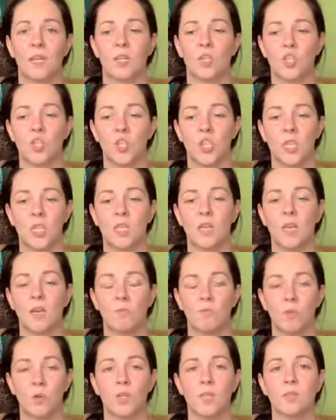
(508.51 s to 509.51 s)
She
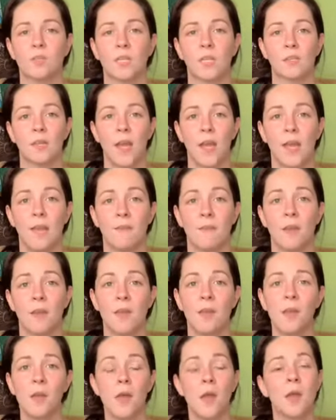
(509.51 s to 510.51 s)
was a
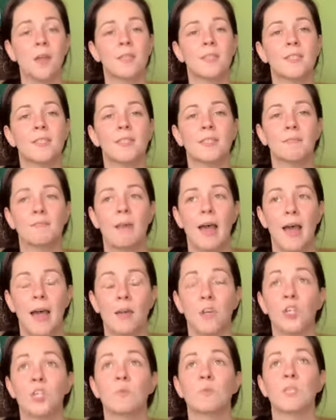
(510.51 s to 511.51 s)

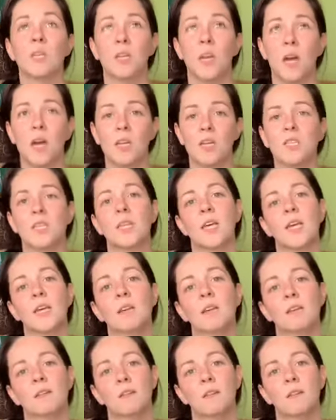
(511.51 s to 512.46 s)
goddess that